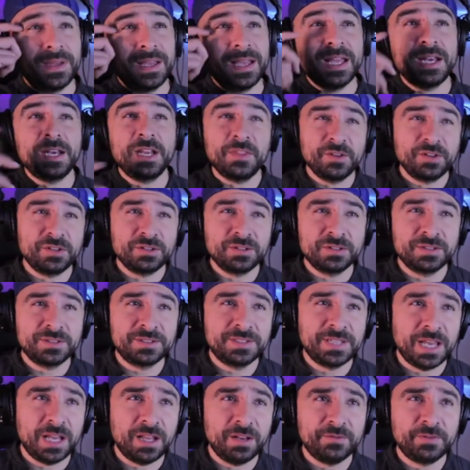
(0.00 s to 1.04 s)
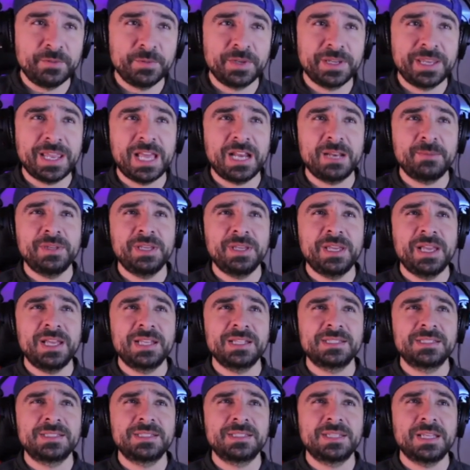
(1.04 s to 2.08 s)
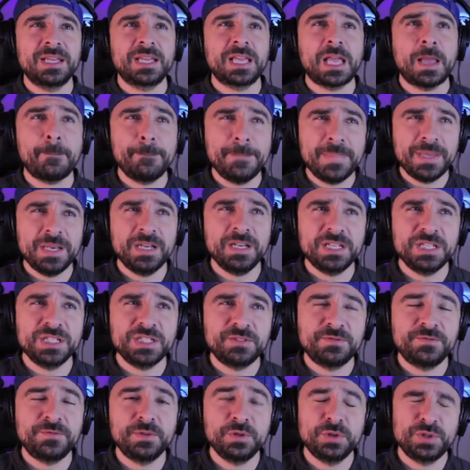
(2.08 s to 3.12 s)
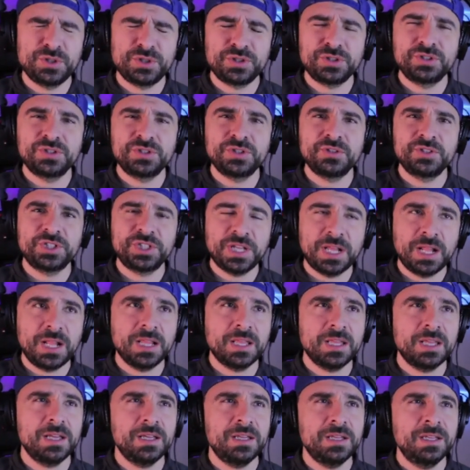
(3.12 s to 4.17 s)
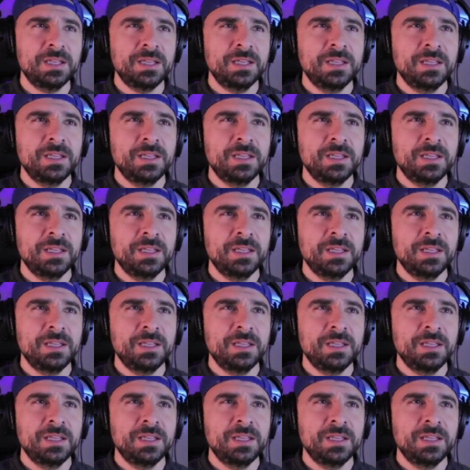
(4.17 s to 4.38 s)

Another talent from the academy has committed his future to Schalke.